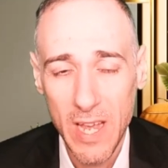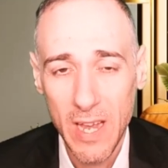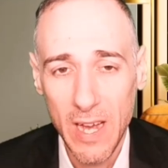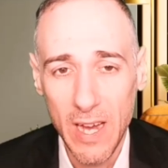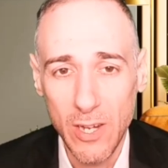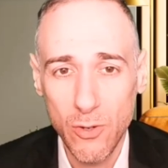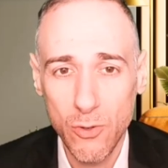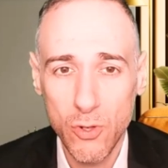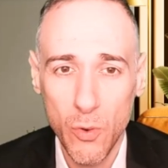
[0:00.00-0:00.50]

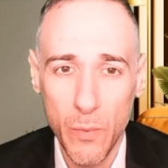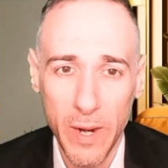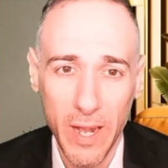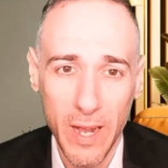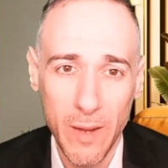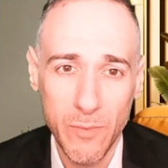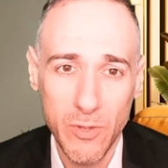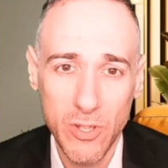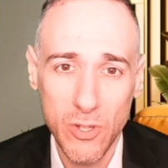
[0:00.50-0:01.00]
Uh, neutral when it
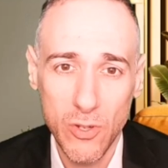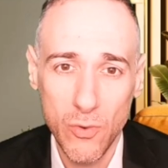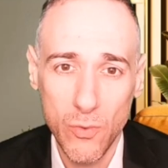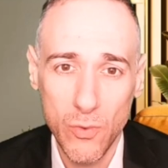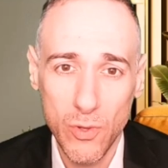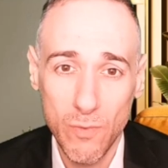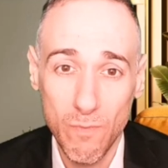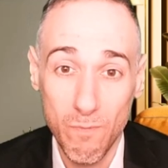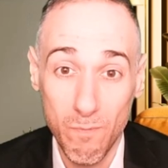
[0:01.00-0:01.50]
comes
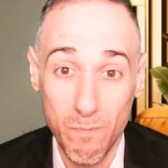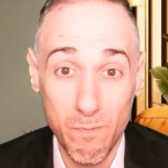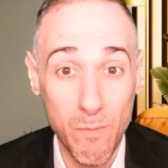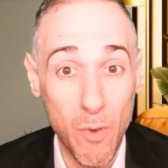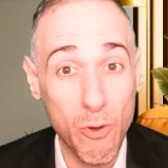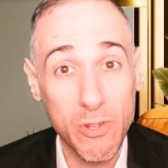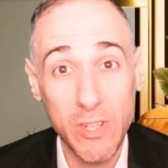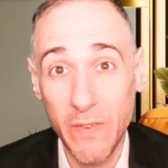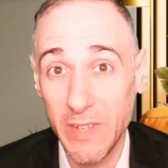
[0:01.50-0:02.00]
to
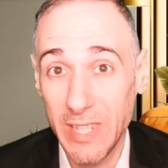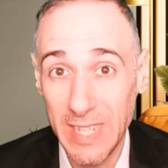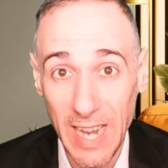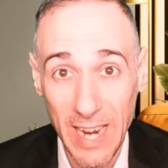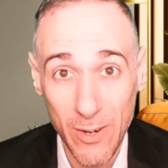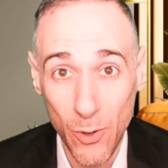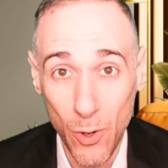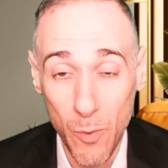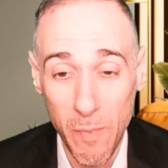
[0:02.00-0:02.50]
most of its
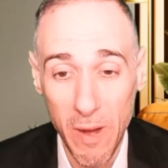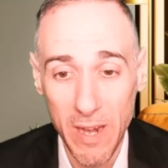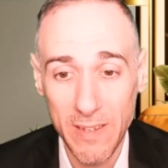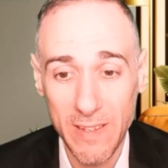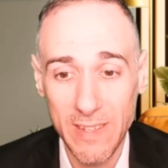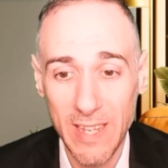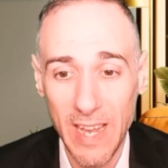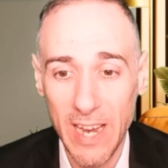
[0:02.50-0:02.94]
technical boxes.